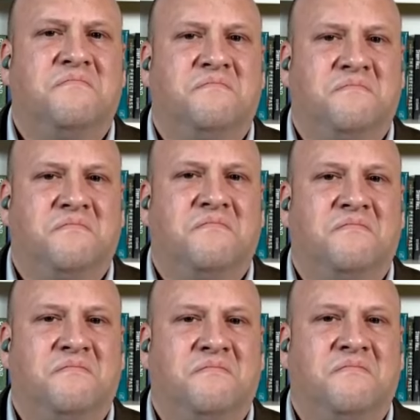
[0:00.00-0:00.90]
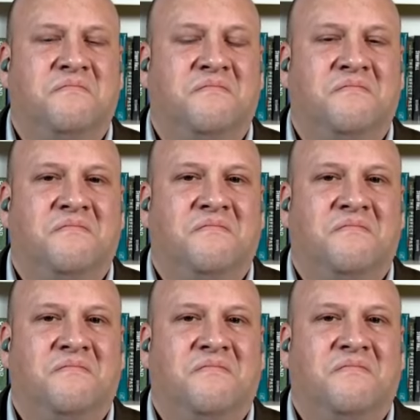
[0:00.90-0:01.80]

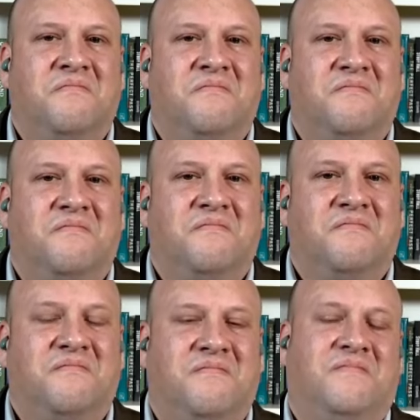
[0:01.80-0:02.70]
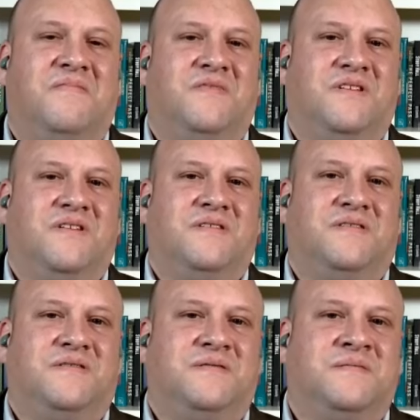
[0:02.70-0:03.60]

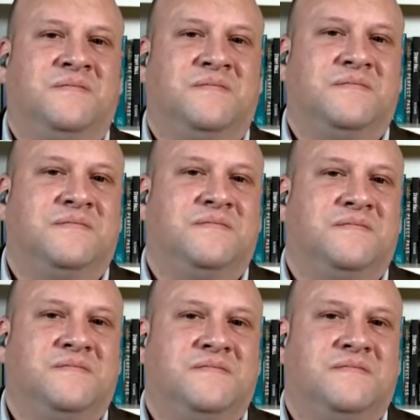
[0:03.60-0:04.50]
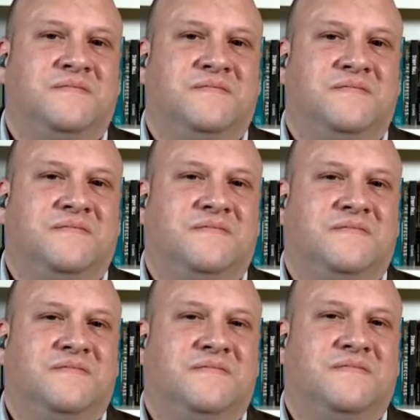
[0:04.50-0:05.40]

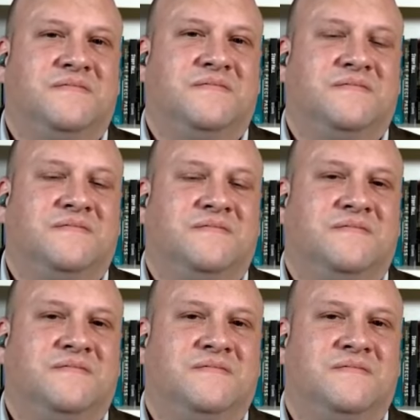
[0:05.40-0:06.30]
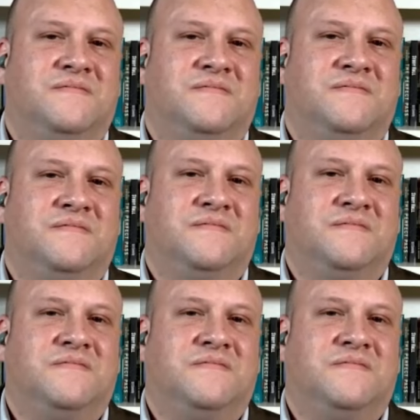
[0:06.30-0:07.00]
(silent)